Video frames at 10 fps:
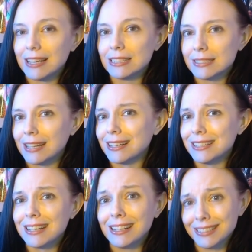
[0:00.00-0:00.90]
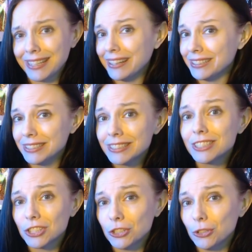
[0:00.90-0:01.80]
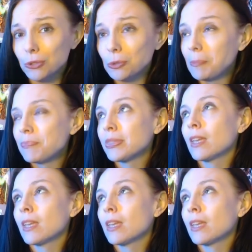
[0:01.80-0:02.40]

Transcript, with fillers: as I, I tend to do.